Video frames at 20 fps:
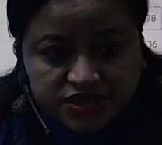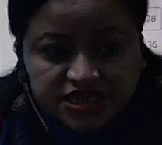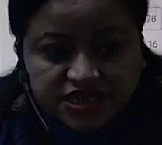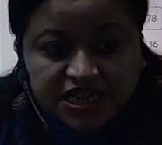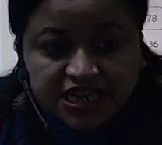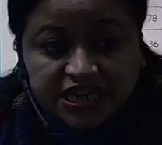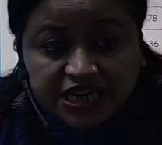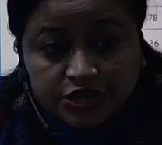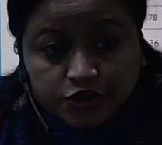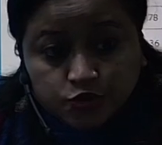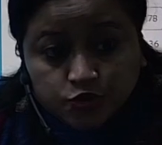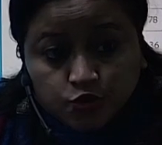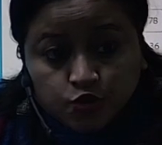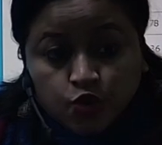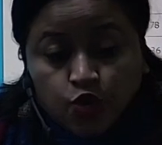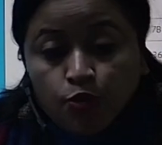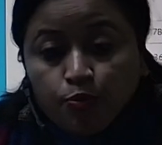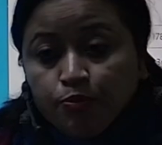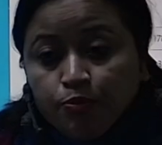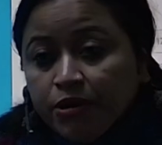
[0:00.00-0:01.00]
they need to
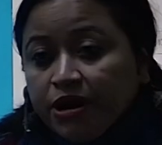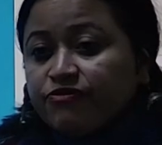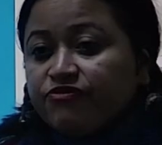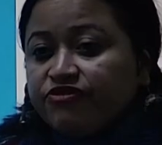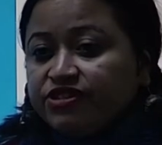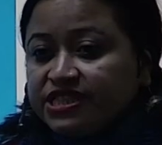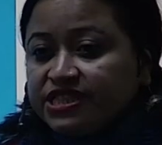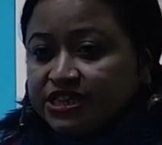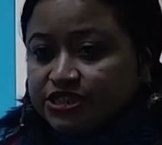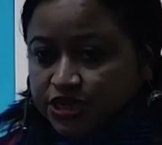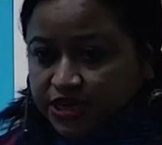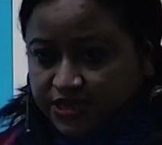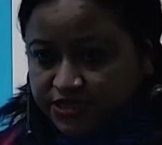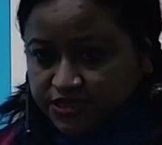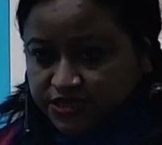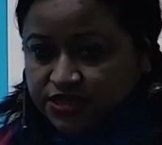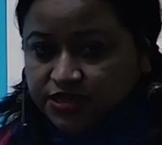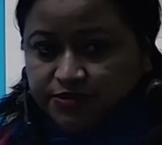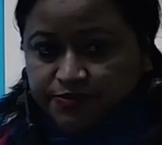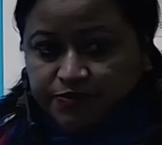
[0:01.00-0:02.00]
cope up with the
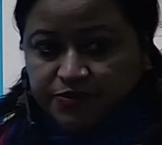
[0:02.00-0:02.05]
change.